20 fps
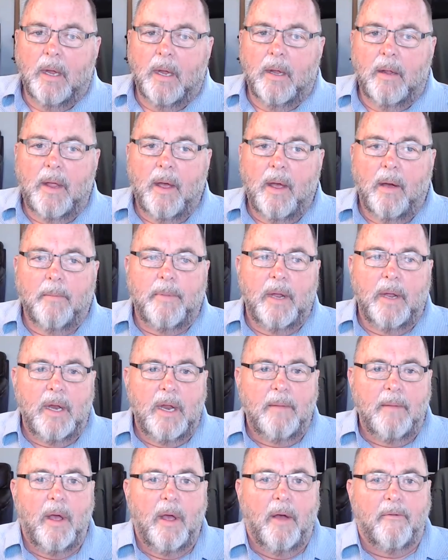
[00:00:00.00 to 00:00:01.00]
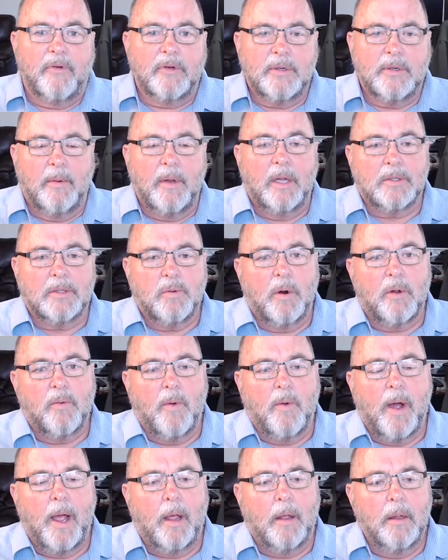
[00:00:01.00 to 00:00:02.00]
an email for someone that's
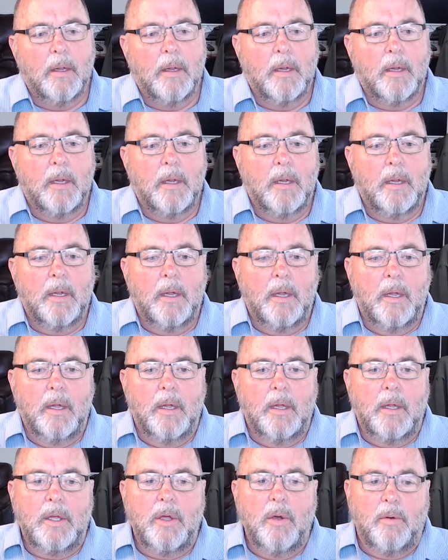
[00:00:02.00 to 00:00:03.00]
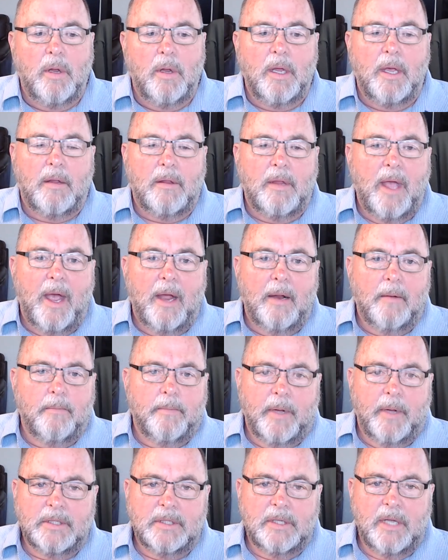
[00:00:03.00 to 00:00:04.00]
worthwhile. You can get that
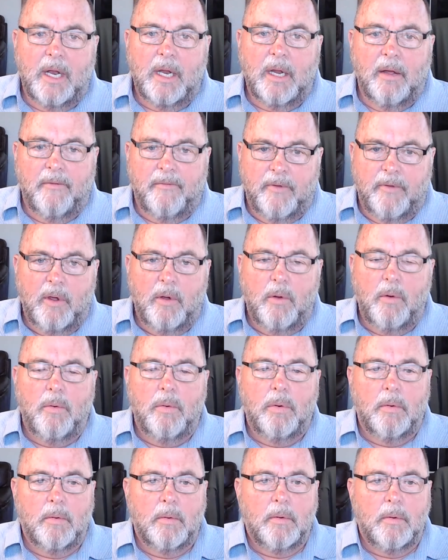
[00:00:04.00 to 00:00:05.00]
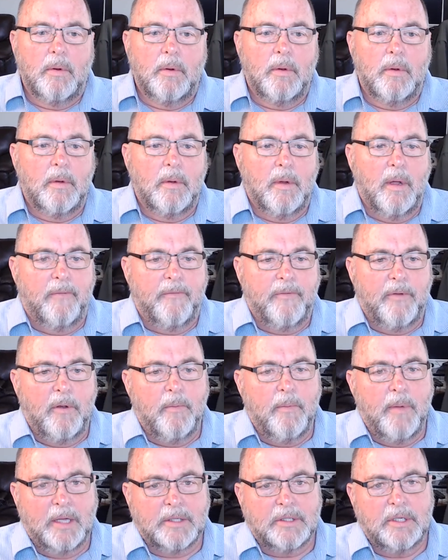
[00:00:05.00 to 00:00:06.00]
by sending a few
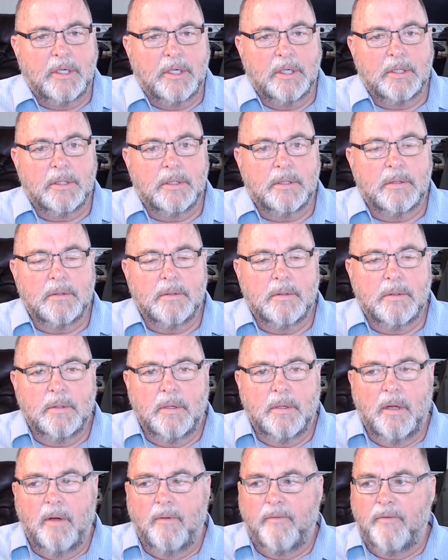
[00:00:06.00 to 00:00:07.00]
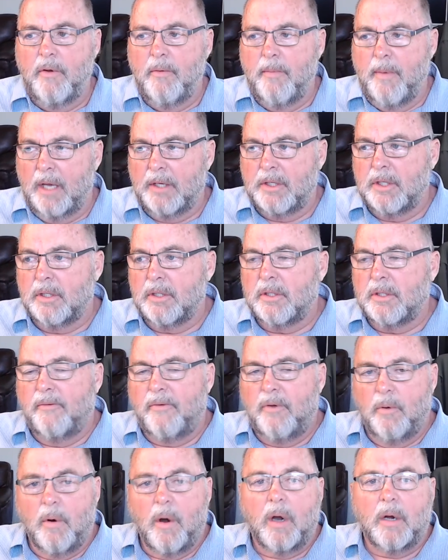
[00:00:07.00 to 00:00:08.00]
messages, a few mentions, a
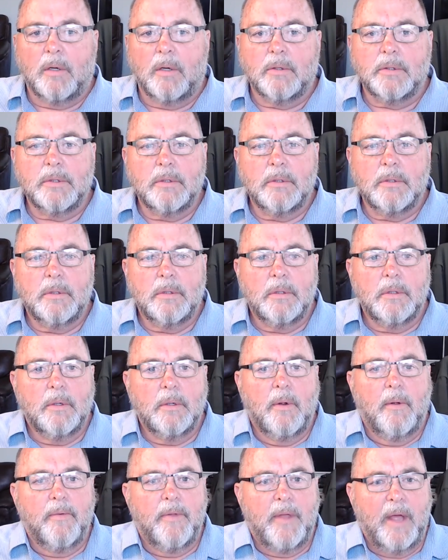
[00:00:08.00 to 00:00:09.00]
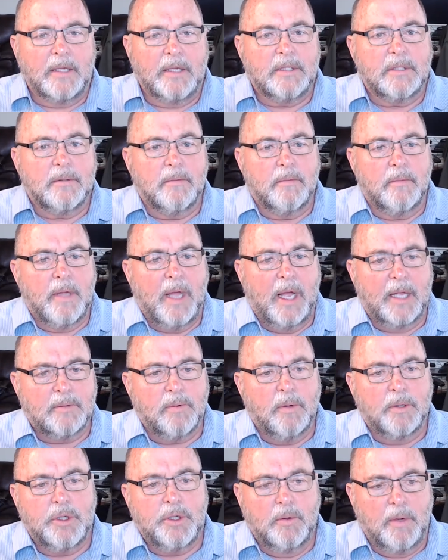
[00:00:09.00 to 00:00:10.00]
few articles.
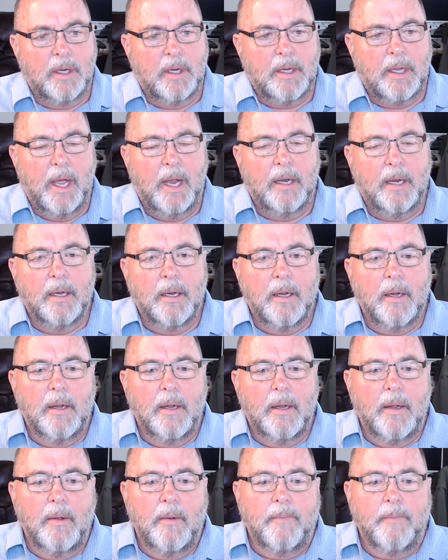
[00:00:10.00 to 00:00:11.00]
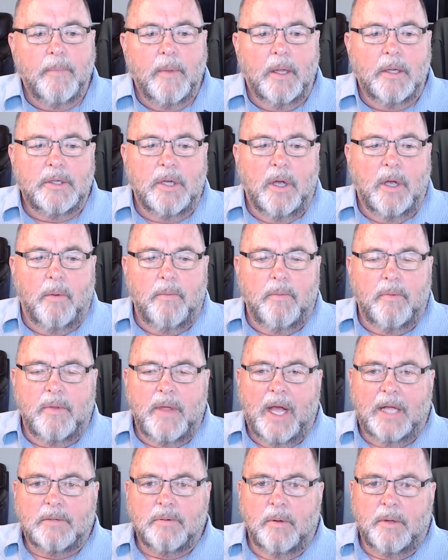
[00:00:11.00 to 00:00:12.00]
That's what you can get. So
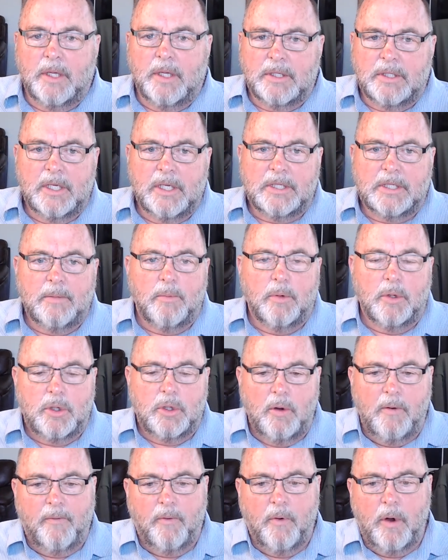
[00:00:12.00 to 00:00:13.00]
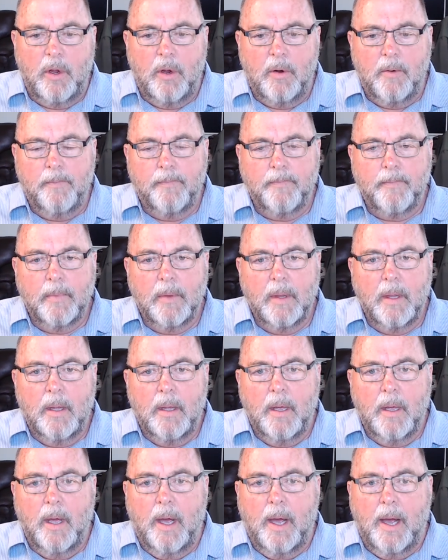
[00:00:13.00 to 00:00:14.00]
that's what this system will do for you.
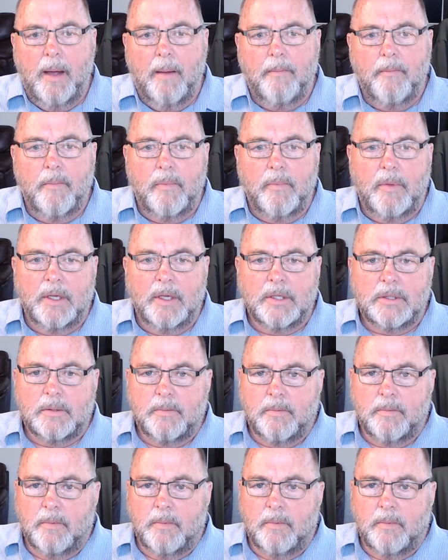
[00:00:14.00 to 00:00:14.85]
This